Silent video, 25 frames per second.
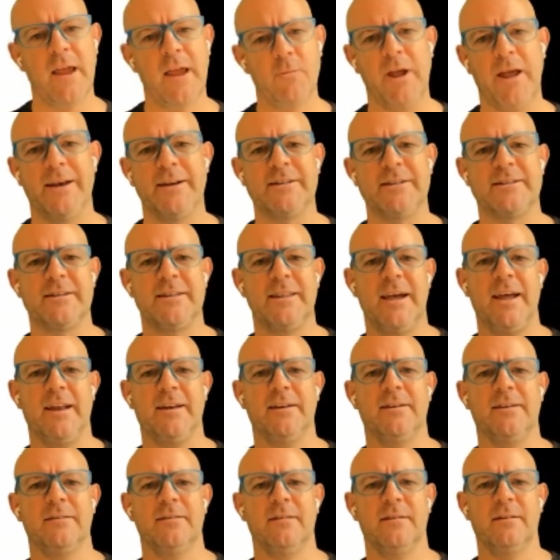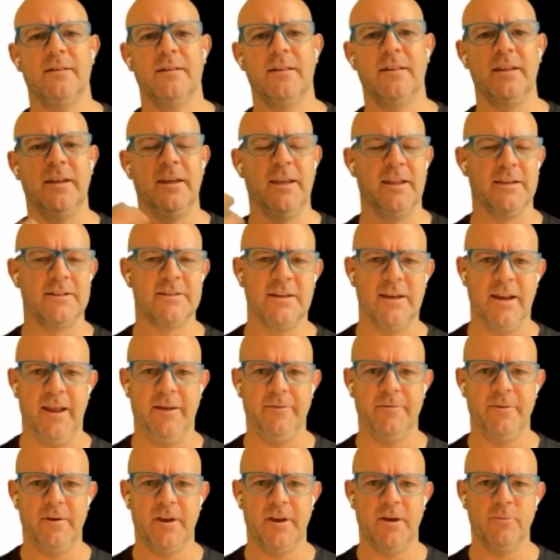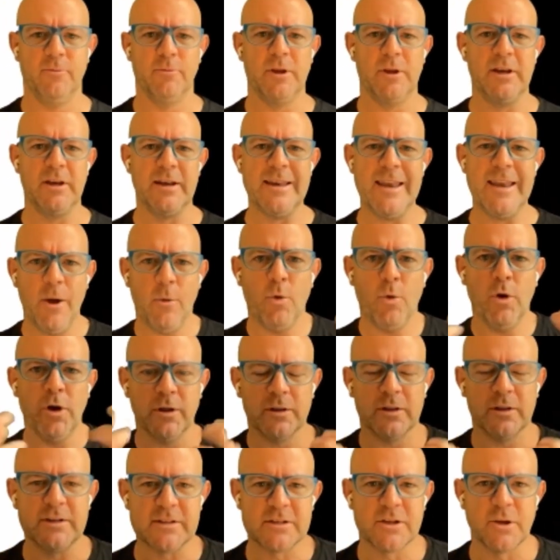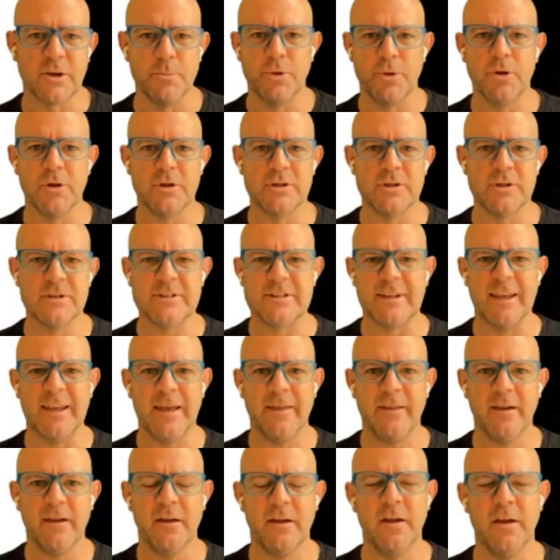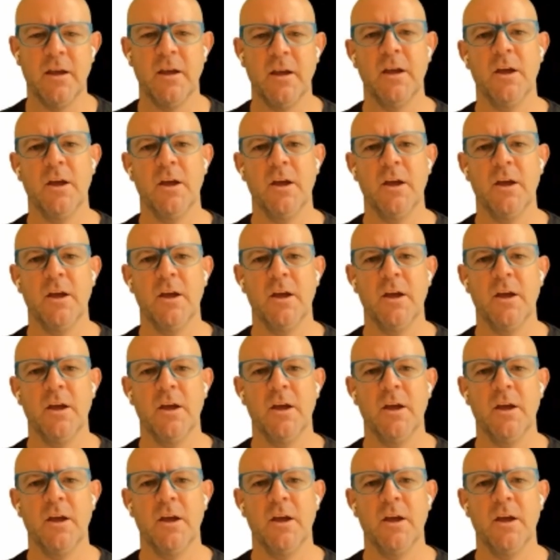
we added to that the internet, and we networked these computers together.